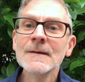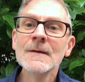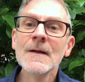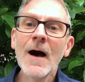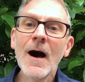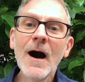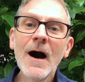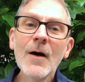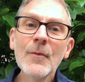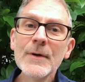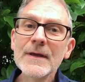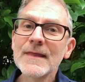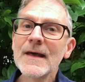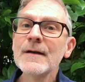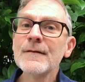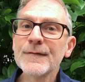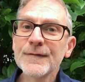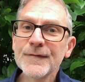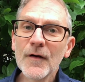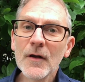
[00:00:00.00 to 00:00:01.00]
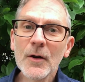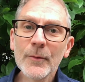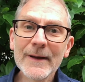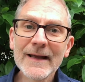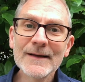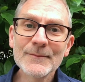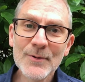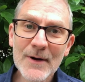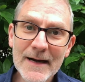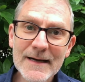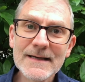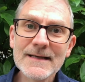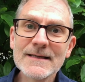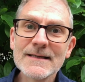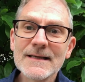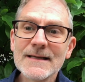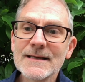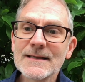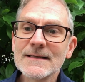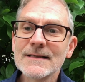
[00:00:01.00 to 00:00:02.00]
are we then following
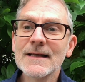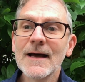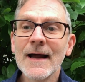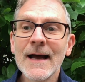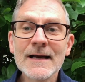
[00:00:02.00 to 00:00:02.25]
practices that